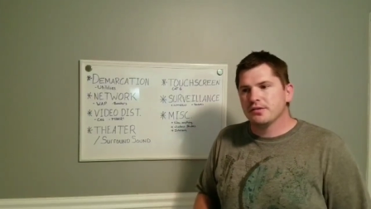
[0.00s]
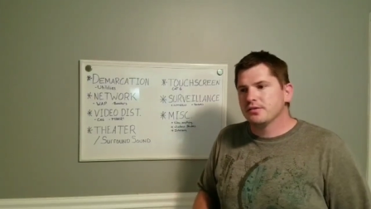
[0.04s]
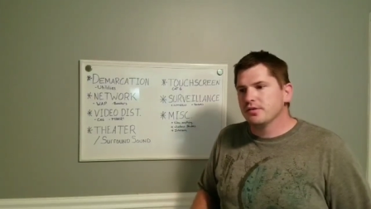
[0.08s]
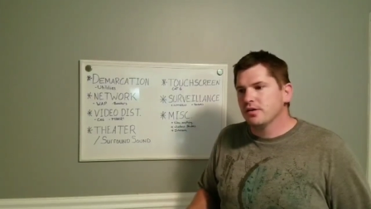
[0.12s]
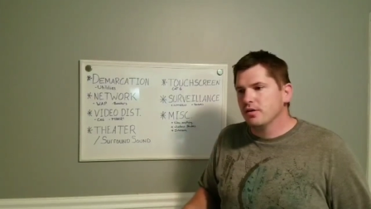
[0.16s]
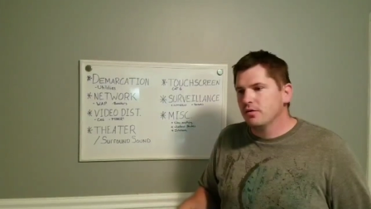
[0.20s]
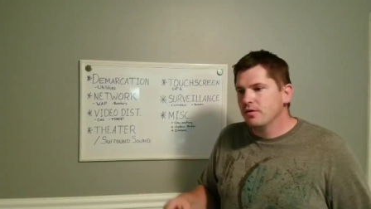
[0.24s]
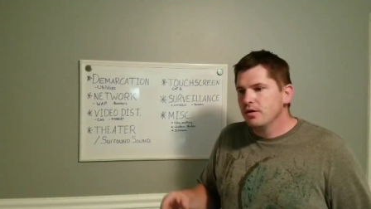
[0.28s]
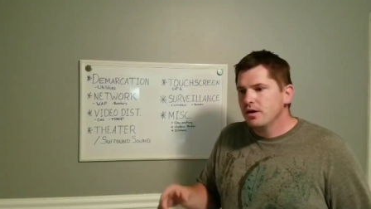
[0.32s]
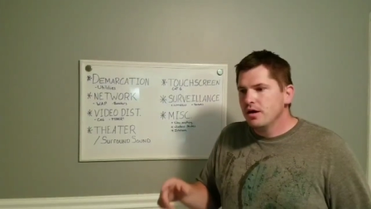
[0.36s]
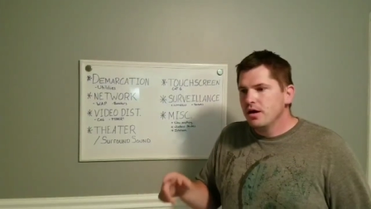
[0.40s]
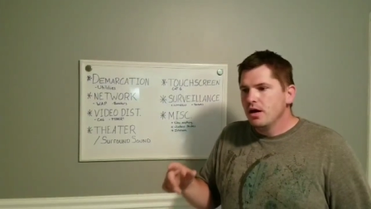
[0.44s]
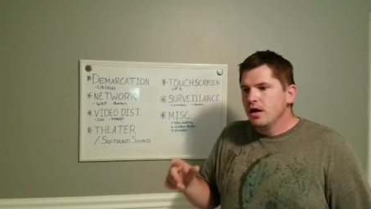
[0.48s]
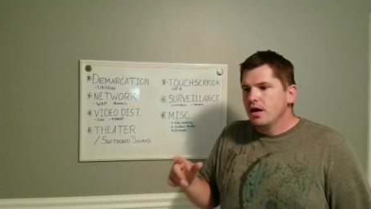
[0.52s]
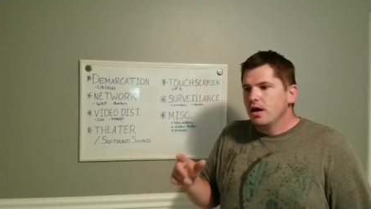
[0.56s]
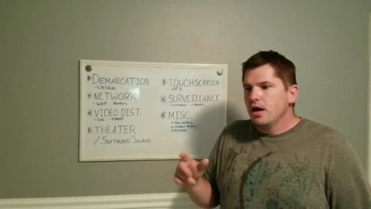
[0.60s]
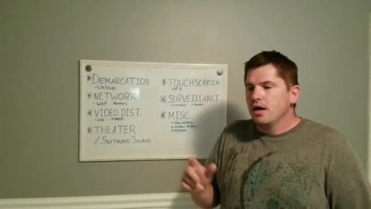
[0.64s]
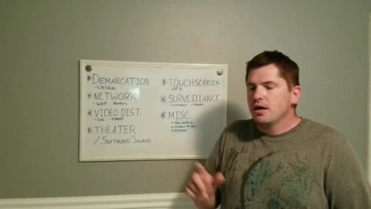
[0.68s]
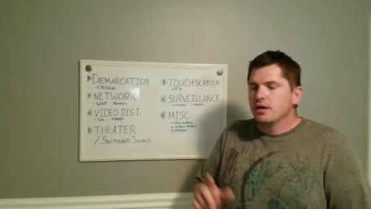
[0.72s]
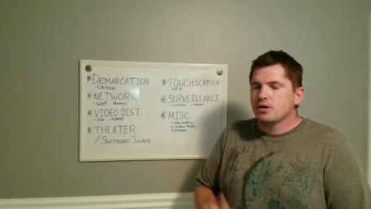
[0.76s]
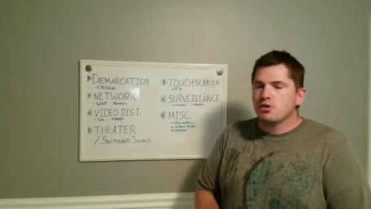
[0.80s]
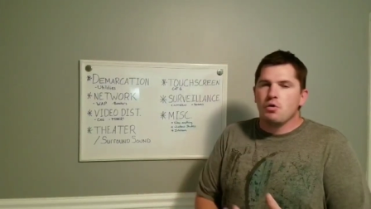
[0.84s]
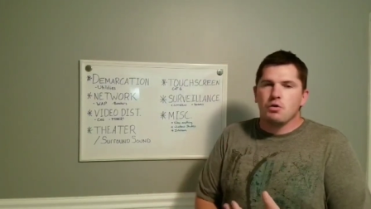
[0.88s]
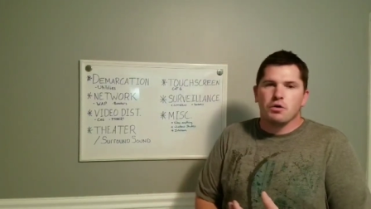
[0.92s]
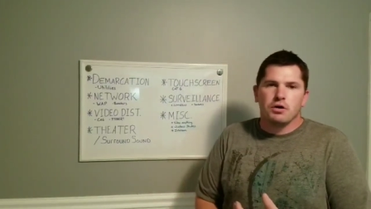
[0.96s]
So
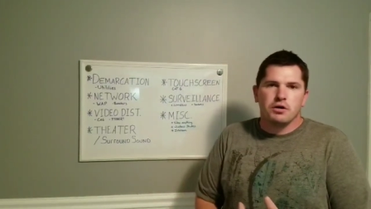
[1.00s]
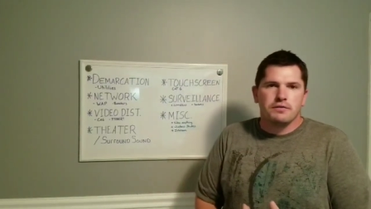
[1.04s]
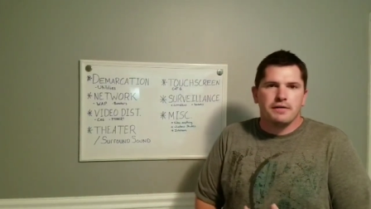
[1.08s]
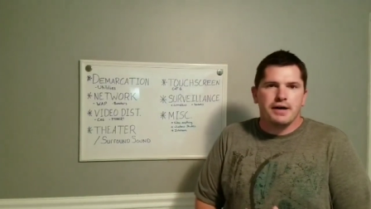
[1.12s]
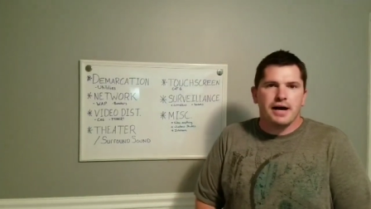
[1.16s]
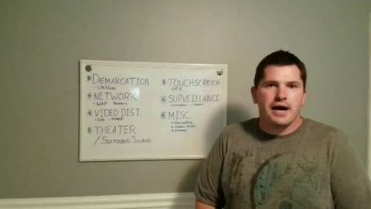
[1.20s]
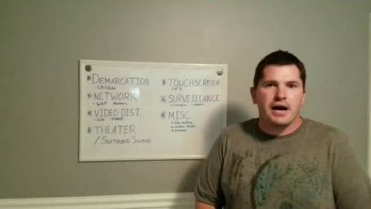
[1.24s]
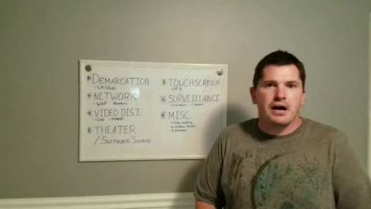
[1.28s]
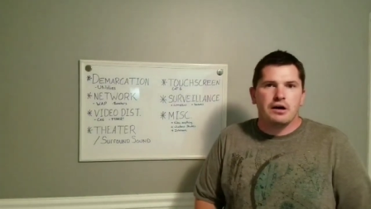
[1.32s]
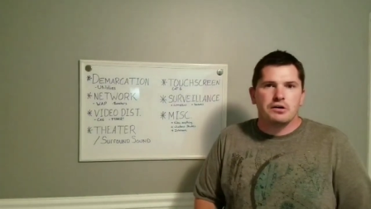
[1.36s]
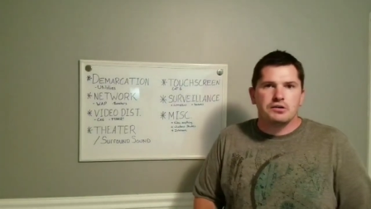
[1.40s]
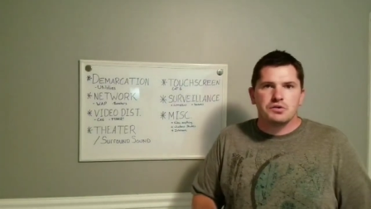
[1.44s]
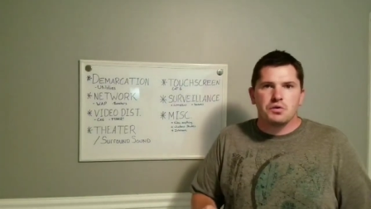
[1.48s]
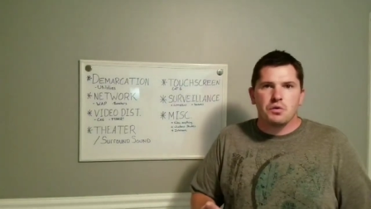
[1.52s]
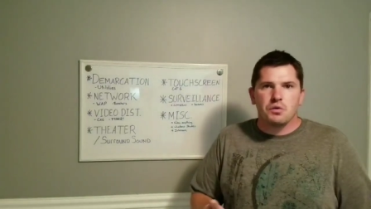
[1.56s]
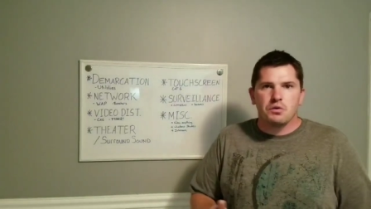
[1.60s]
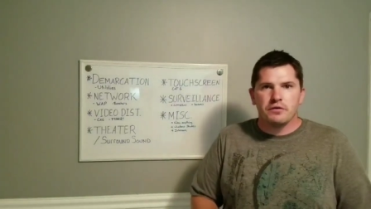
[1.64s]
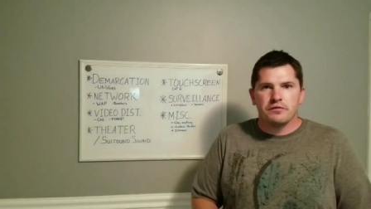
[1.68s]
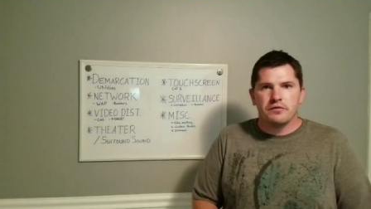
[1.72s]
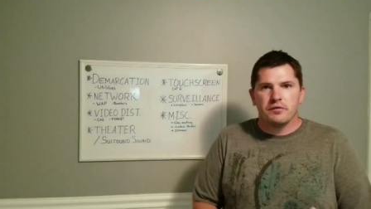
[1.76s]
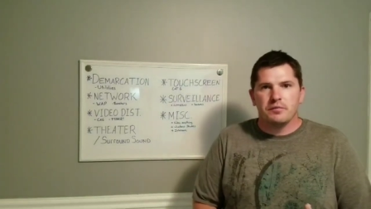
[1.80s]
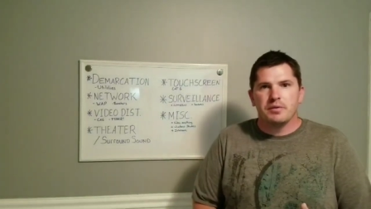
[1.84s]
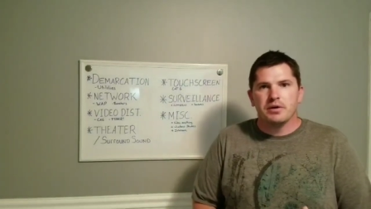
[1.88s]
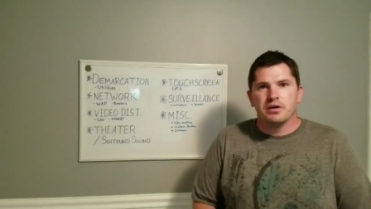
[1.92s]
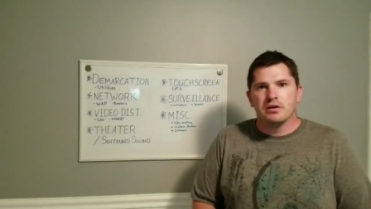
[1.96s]
in a corner of a house, corner
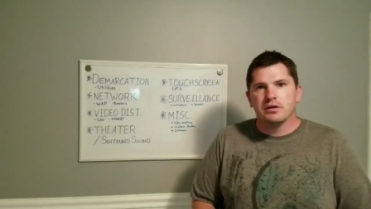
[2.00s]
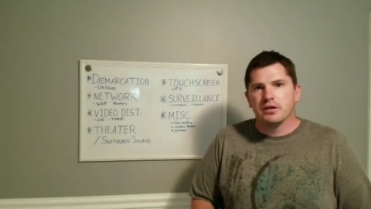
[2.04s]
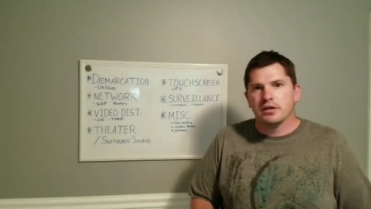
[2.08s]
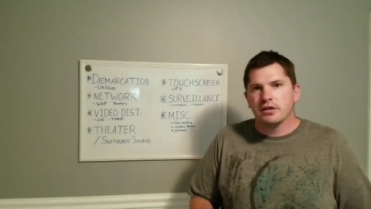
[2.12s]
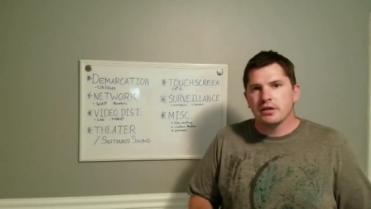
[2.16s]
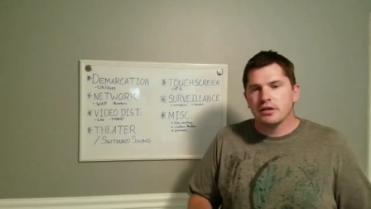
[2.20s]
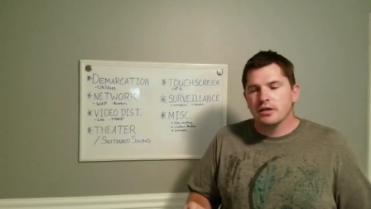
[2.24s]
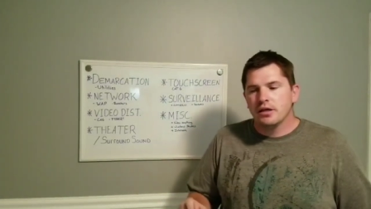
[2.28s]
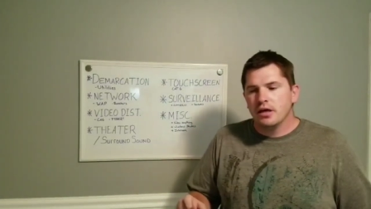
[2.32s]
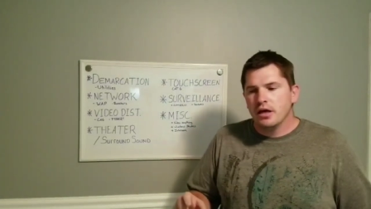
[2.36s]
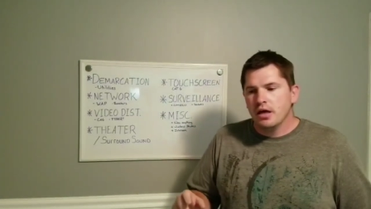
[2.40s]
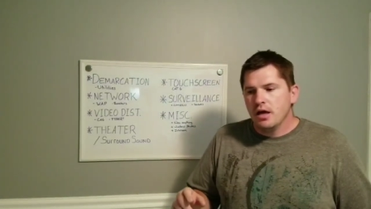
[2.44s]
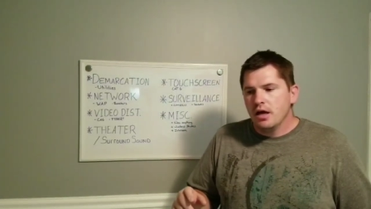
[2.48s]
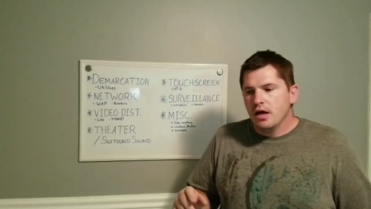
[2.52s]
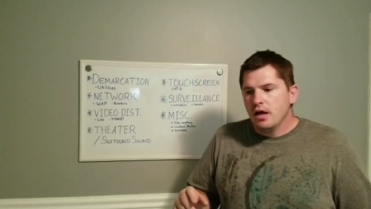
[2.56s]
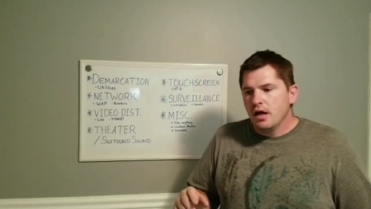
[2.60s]
of a building,